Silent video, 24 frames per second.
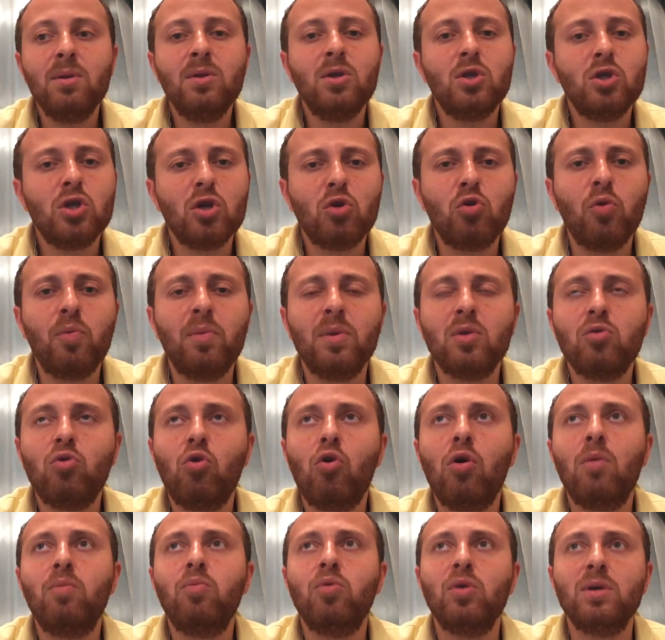Digital Equipment
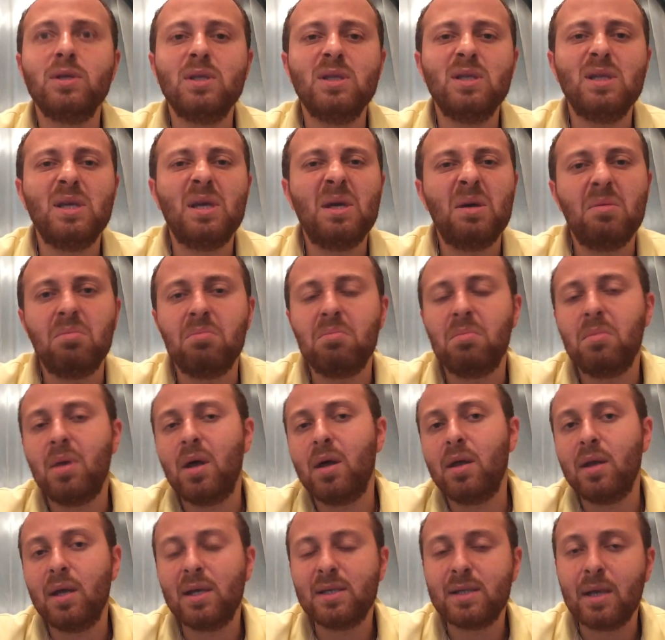Corp was
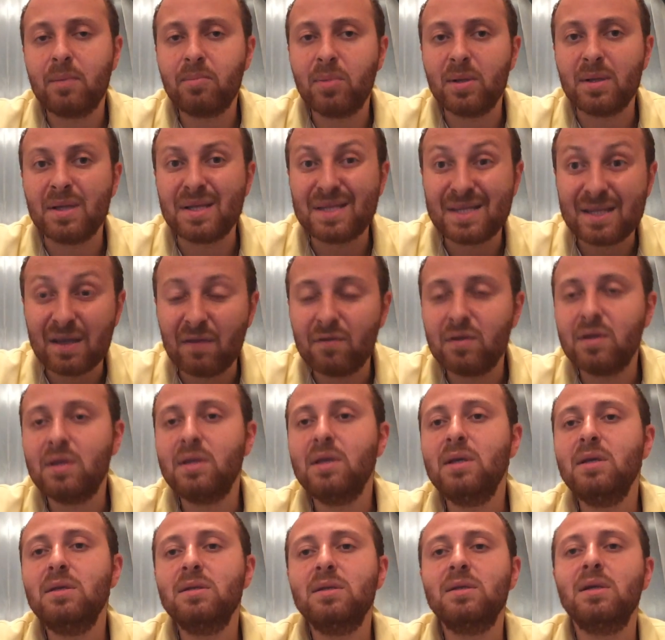an example in the
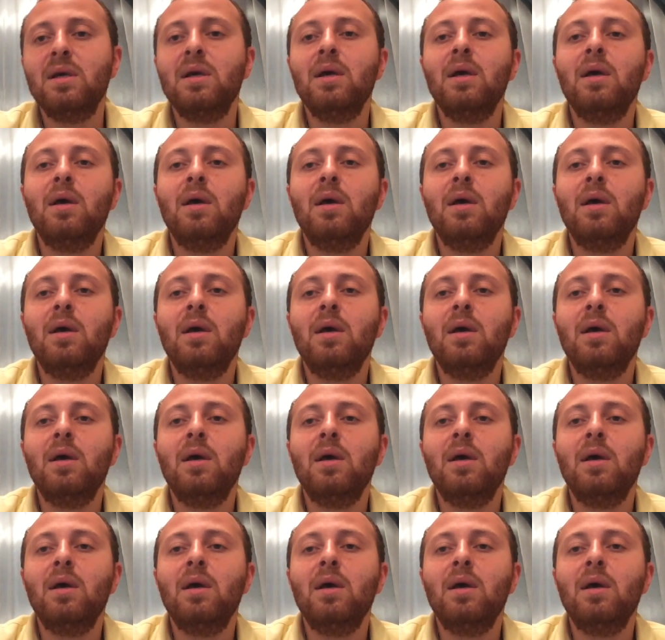70s.